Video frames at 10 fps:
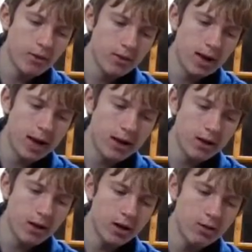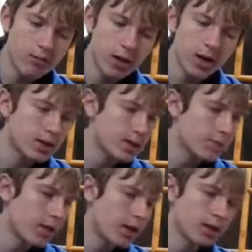that kind of money to
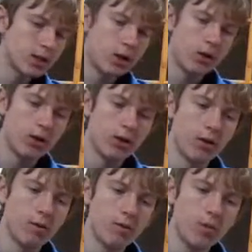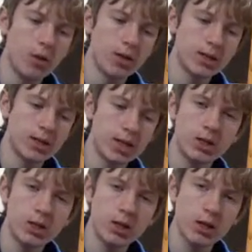spend on what is
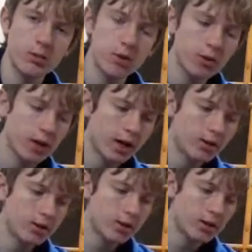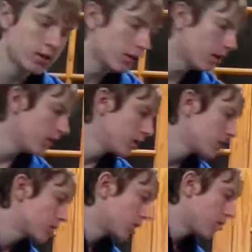essentially bootleg figures,
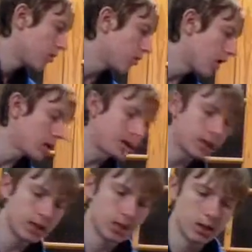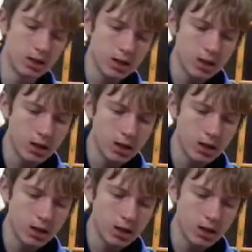so I didn't.